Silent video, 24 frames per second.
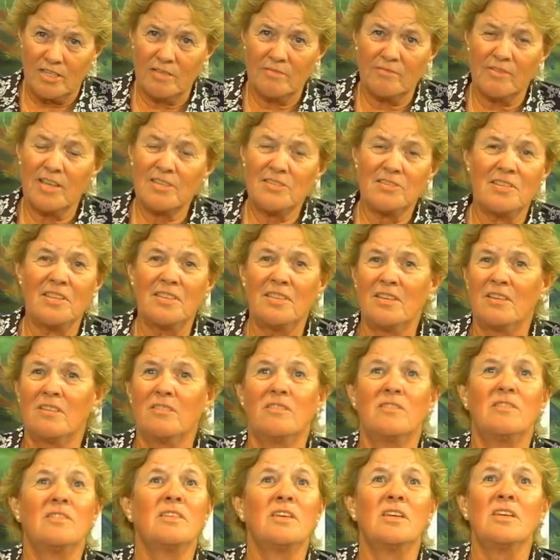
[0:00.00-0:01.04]
if I sit there
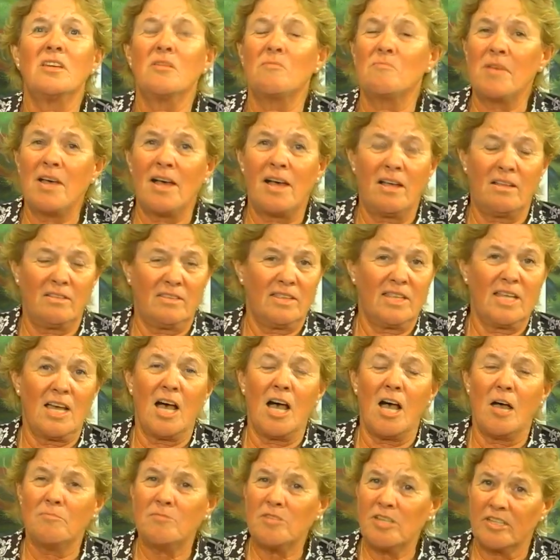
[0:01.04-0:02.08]
and think about the
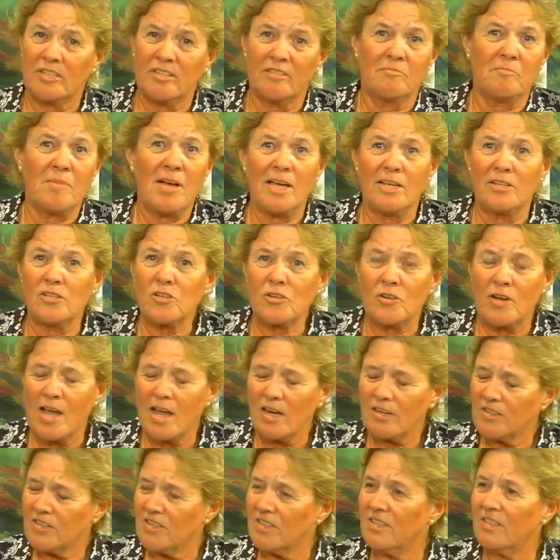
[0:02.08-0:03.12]
object of my
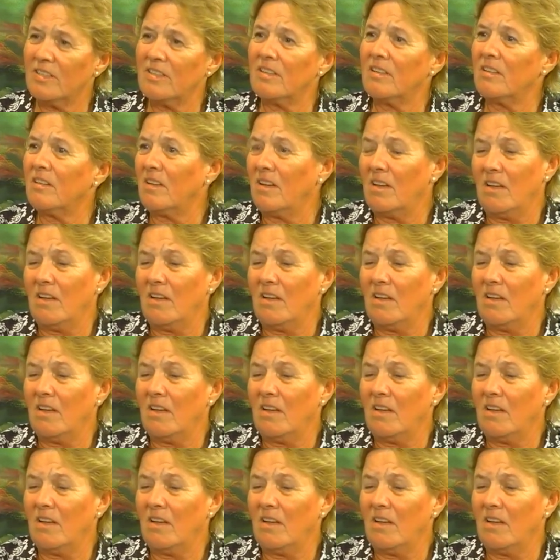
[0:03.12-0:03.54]
attraction